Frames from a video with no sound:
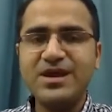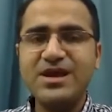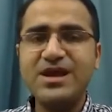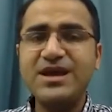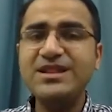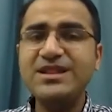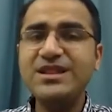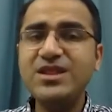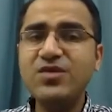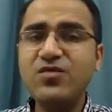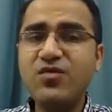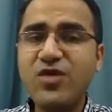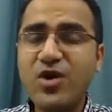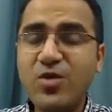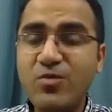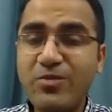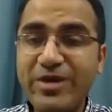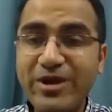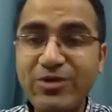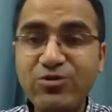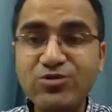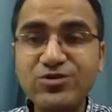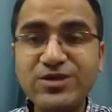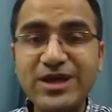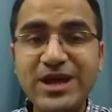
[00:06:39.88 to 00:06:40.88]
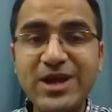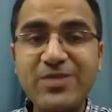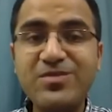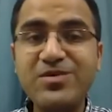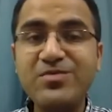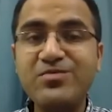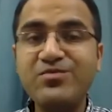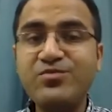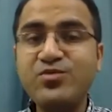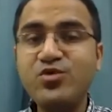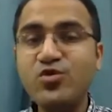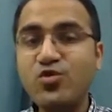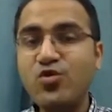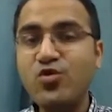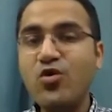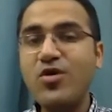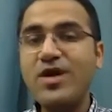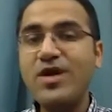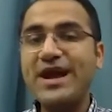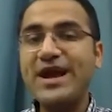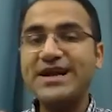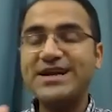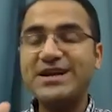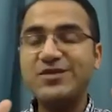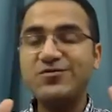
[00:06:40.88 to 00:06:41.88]
In the pharmacotherapy,
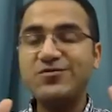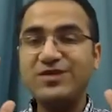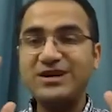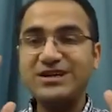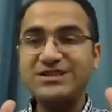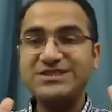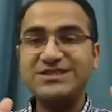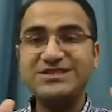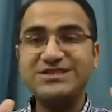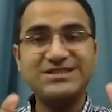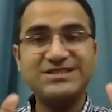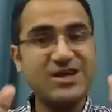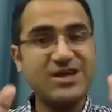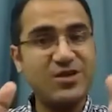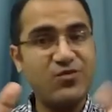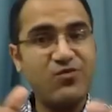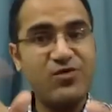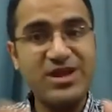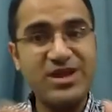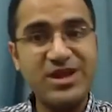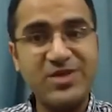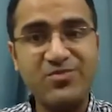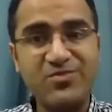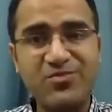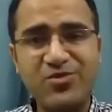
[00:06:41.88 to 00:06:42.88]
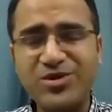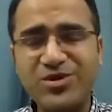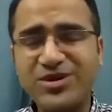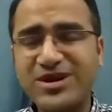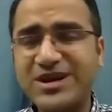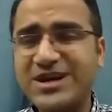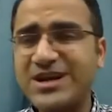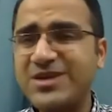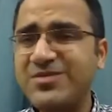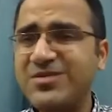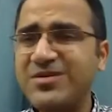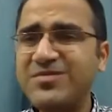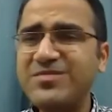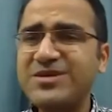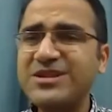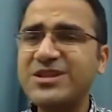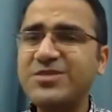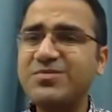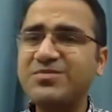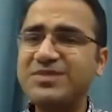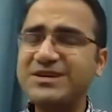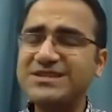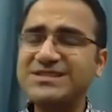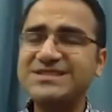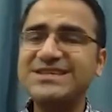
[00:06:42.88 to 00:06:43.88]
mucoactive agents are very important. Remember, the
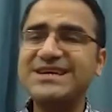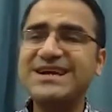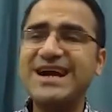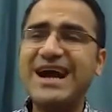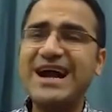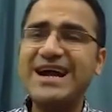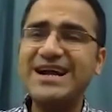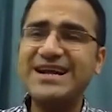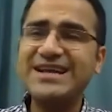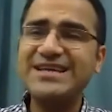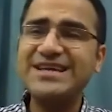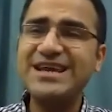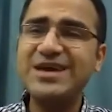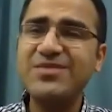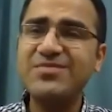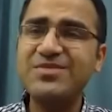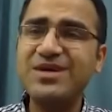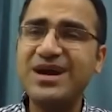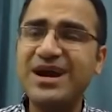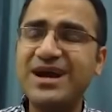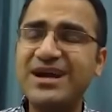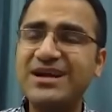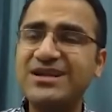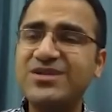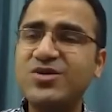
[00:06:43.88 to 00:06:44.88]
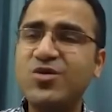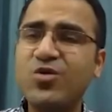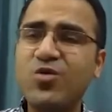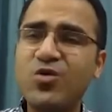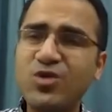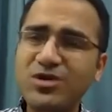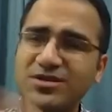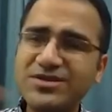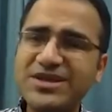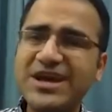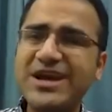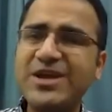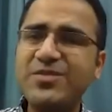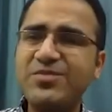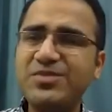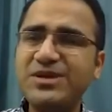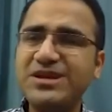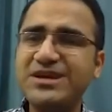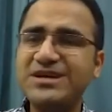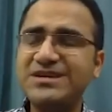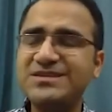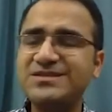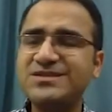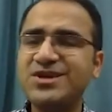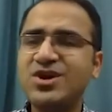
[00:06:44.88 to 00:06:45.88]
basic idea behind the whole
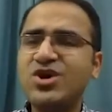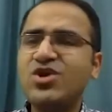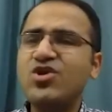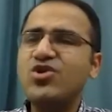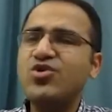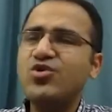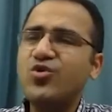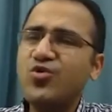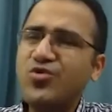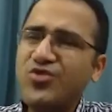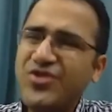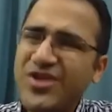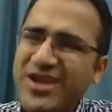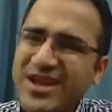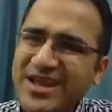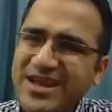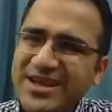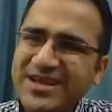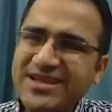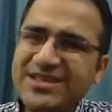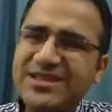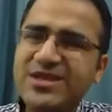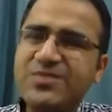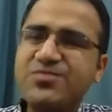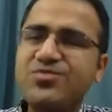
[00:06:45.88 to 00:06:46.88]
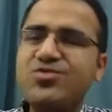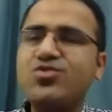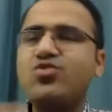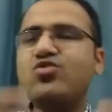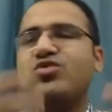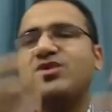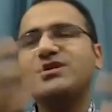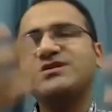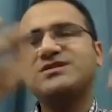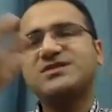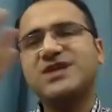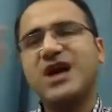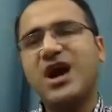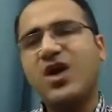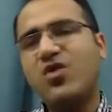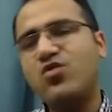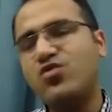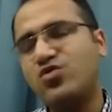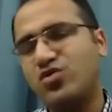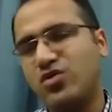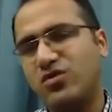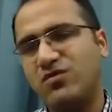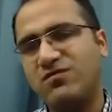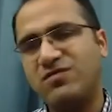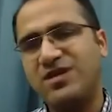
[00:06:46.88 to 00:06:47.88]
therapy is to drain the mucus out
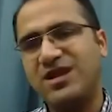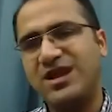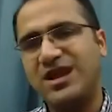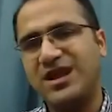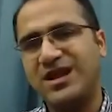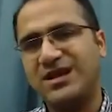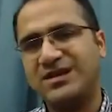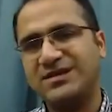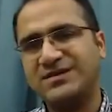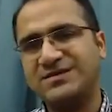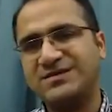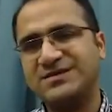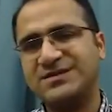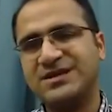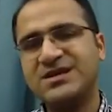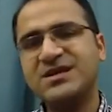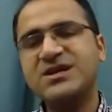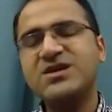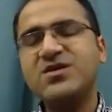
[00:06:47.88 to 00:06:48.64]
of the lungs.